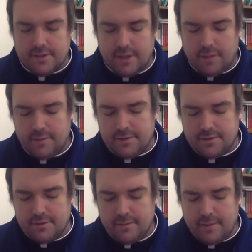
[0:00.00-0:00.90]
and help us
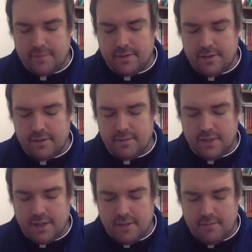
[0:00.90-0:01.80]
to remember that you
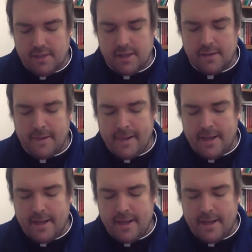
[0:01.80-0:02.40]
became man